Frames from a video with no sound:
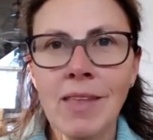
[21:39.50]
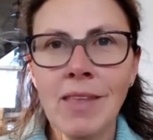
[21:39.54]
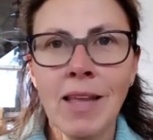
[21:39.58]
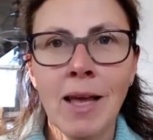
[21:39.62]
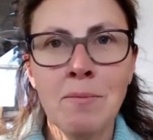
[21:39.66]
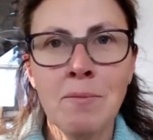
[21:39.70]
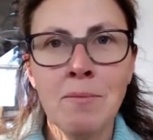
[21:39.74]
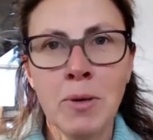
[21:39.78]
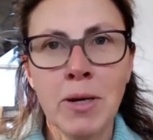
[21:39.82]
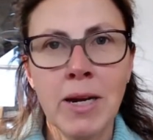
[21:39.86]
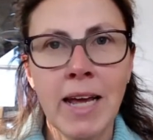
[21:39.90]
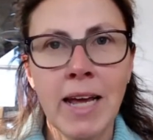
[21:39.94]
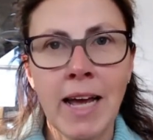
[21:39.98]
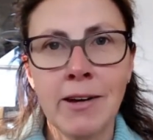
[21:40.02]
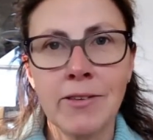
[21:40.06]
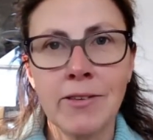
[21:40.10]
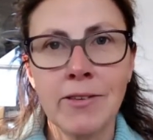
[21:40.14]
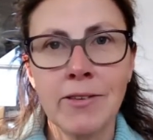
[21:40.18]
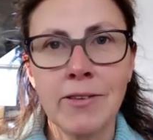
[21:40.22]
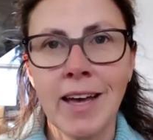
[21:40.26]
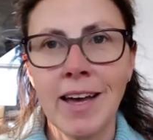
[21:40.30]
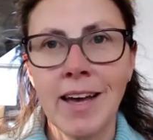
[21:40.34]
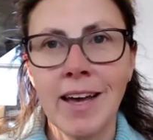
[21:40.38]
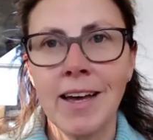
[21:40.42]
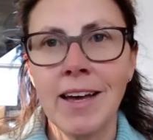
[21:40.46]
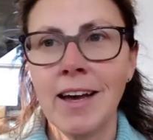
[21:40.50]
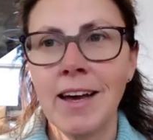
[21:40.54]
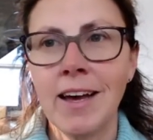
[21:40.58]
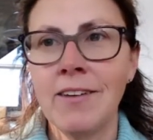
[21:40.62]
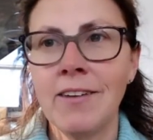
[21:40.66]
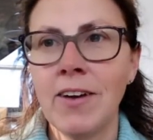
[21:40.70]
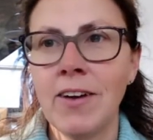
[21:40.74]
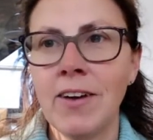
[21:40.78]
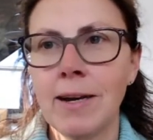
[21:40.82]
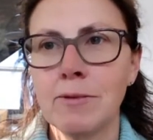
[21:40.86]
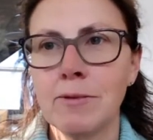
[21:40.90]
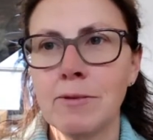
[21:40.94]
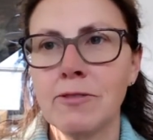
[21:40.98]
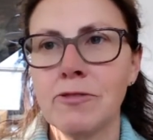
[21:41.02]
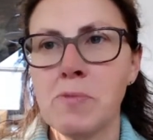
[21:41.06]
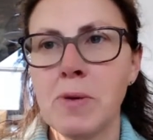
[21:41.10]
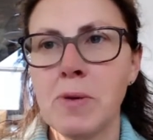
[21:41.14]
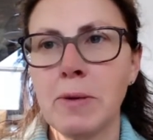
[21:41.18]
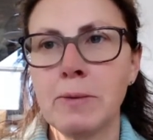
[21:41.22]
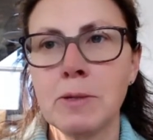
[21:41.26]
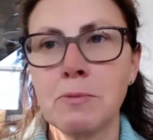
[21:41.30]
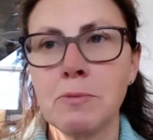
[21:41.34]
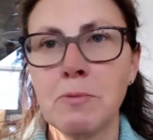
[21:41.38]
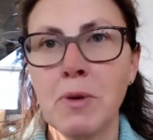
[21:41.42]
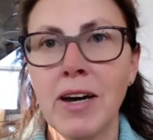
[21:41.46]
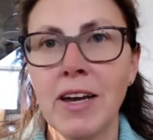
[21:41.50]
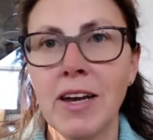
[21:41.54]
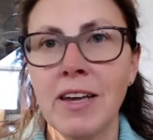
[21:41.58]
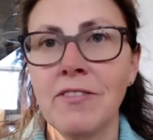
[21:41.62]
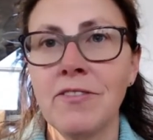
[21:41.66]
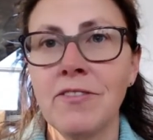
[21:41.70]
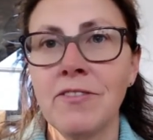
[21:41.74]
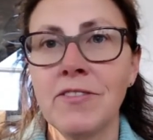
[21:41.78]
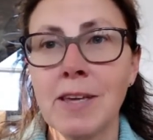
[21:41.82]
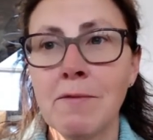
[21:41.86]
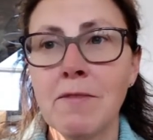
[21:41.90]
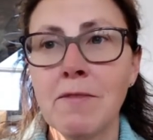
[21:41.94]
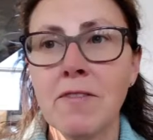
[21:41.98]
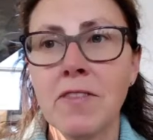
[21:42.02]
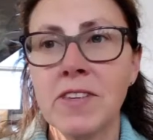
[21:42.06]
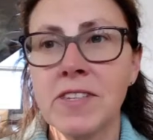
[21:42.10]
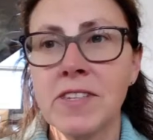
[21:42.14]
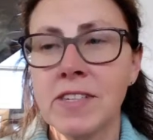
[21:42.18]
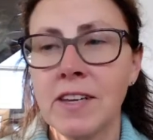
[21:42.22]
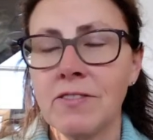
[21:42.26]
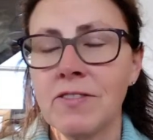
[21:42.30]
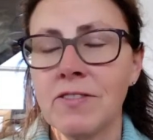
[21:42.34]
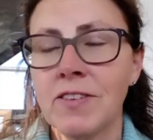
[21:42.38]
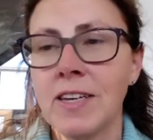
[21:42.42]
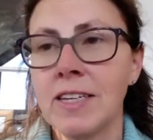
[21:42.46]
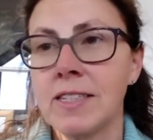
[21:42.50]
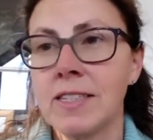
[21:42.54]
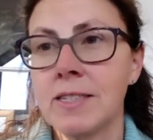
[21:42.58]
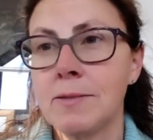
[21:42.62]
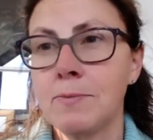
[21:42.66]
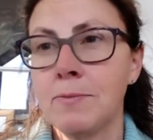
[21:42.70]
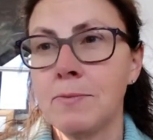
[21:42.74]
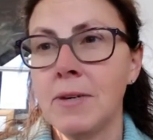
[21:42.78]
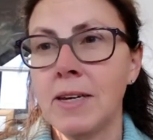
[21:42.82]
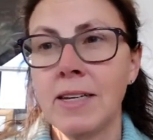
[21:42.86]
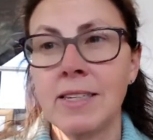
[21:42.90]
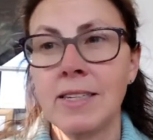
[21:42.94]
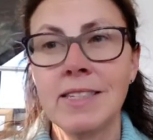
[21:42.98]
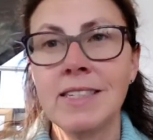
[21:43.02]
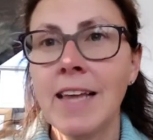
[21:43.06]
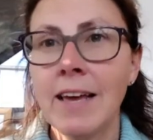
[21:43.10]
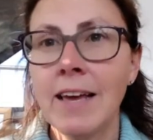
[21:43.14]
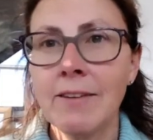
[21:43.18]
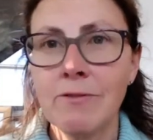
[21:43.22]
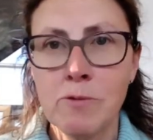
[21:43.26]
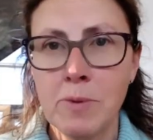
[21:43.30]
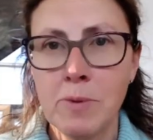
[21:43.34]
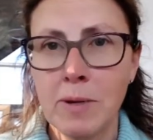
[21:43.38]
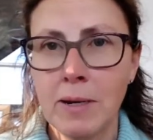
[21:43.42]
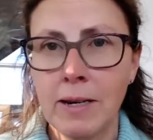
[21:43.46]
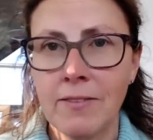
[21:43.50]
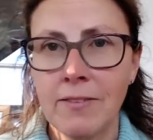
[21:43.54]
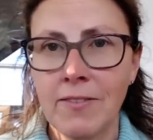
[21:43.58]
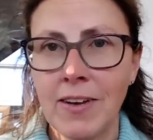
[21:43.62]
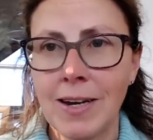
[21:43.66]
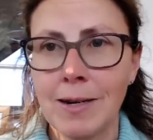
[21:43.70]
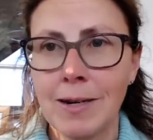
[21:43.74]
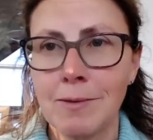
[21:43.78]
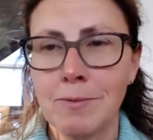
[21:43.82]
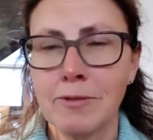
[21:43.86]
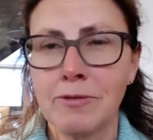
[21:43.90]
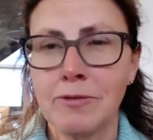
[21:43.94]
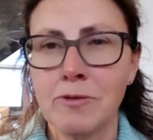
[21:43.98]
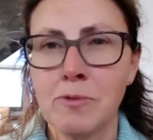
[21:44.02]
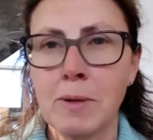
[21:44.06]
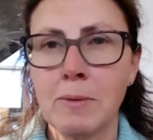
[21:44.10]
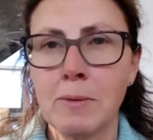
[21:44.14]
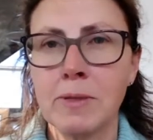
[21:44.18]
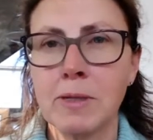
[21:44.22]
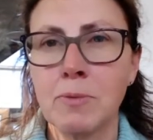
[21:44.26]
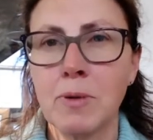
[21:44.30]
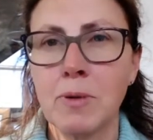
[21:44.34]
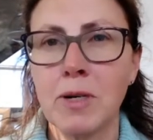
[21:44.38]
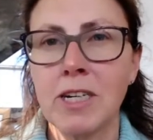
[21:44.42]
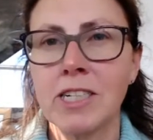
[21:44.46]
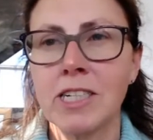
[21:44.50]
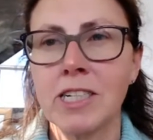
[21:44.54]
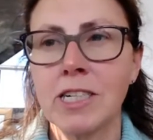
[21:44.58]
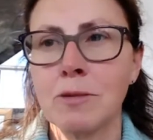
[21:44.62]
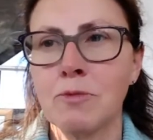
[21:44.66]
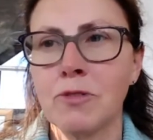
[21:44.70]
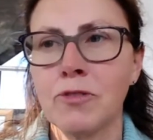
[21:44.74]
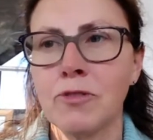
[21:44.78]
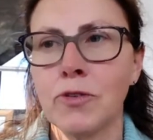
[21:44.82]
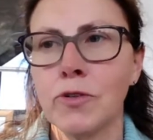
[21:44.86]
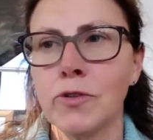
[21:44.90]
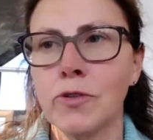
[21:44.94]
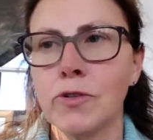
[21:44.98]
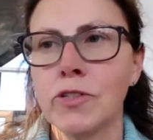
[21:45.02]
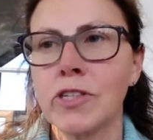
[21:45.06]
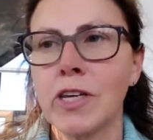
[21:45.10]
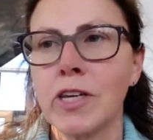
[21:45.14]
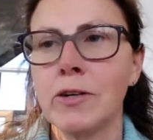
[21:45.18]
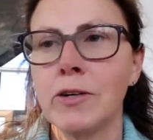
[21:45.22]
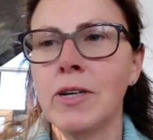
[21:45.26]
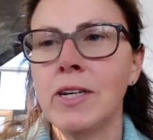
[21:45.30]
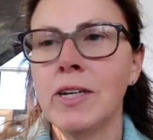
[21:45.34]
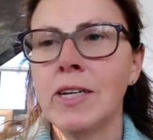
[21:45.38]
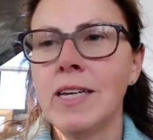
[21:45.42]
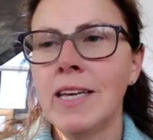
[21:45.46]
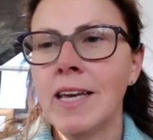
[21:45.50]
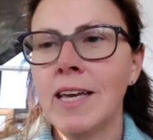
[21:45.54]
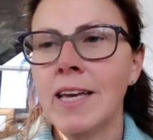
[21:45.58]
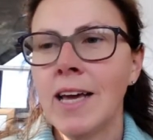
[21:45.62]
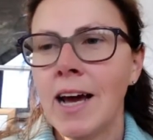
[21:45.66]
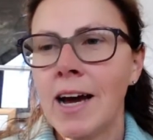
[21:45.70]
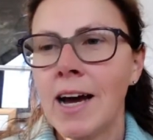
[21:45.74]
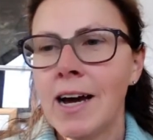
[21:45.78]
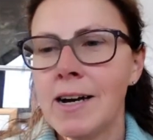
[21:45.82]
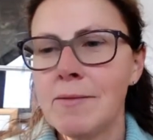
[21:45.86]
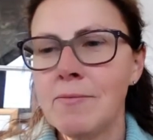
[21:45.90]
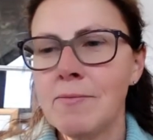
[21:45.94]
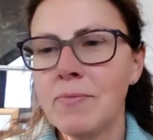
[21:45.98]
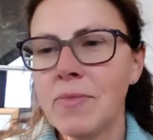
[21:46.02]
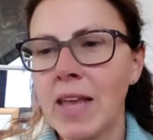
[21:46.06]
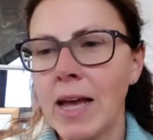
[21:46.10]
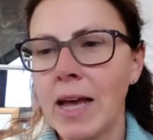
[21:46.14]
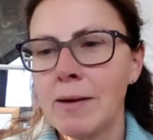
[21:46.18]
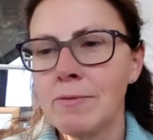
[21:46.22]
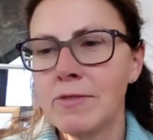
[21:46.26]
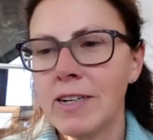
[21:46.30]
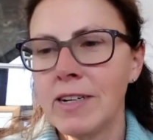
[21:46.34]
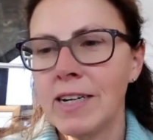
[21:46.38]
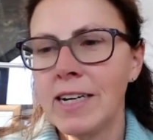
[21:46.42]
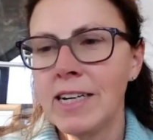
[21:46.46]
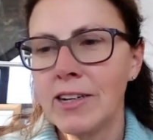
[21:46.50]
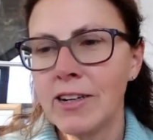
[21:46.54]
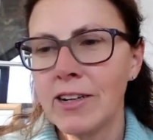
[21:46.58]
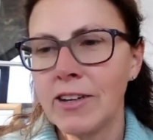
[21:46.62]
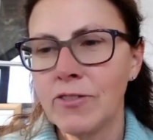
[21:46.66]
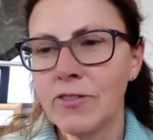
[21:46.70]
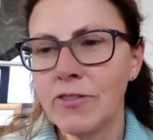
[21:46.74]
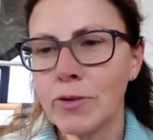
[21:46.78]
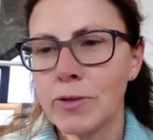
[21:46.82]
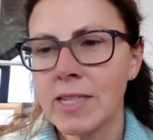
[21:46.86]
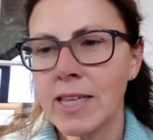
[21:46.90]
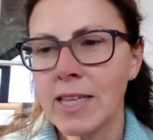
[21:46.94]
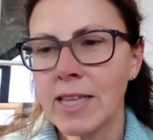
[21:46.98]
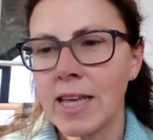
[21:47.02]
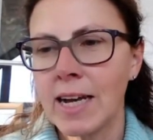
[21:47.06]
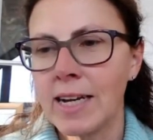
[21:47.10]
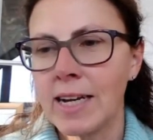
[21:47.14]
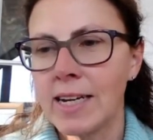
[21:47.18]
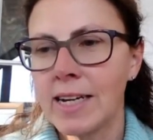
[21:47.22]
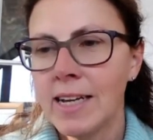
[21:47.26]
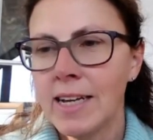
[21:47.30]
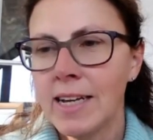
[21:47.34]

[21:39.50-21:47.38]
put it out there available for people to buy. Some of the stuff has never been available for people to purchase before. So I'm really looking forward to that.